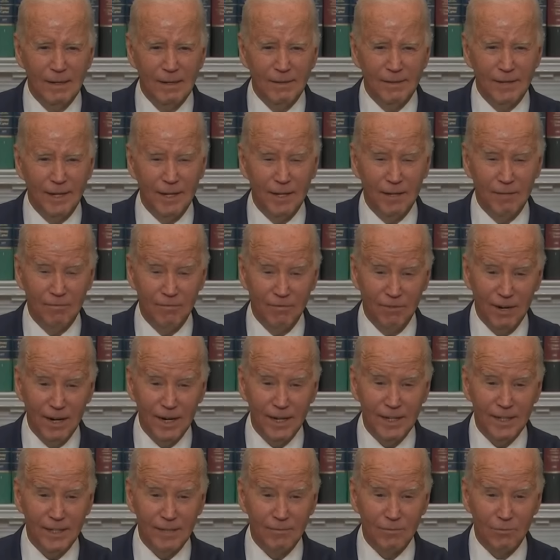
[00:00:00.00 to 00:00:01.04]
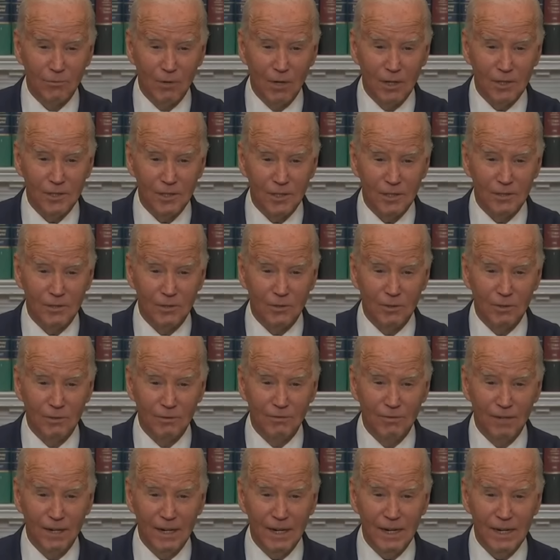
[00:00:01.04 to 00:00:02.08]
that invited Russia to
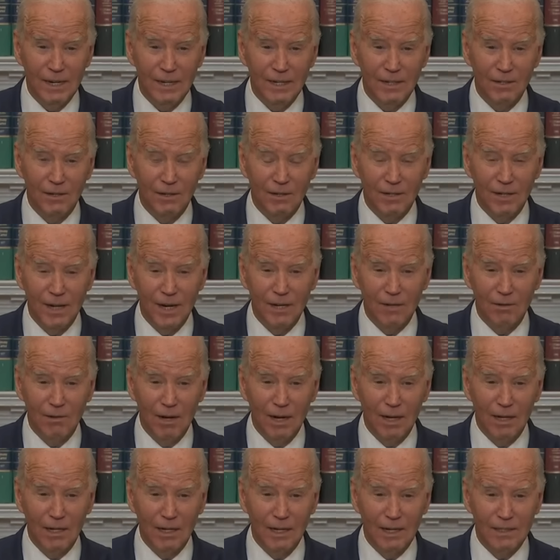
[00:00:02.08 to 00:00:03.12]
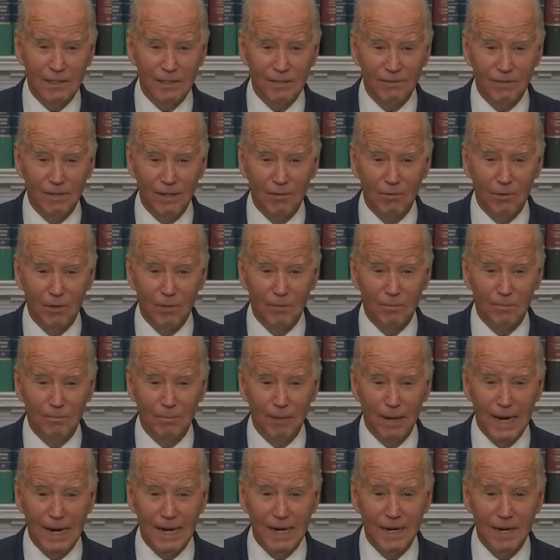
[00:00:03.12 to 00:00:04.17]
invade our NATO allies if they weren't
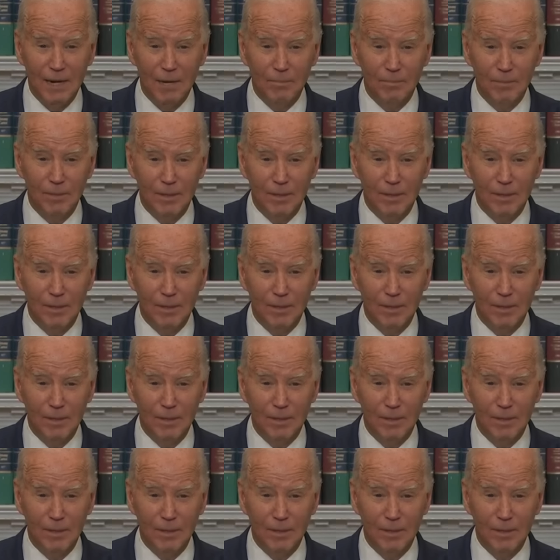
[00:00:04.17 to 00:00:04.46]
paying up.